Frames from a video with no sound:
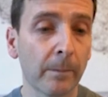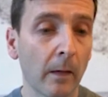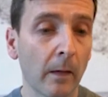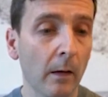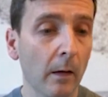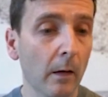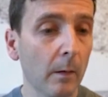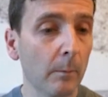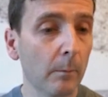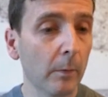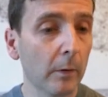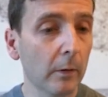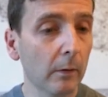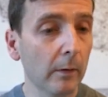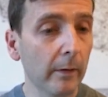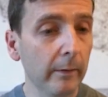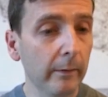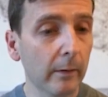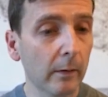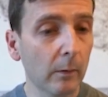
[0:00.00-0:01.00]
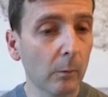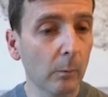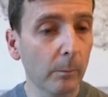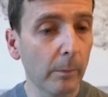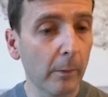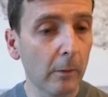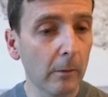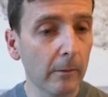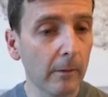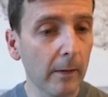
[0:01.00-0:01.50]
But you'll end up on
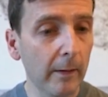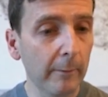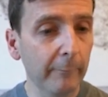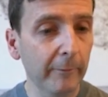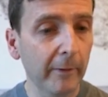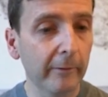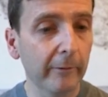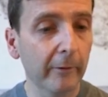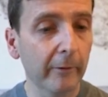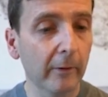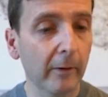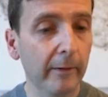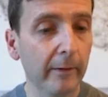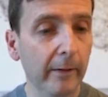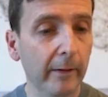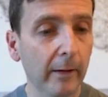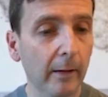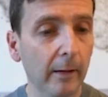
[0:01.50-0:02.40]
the left hand side here,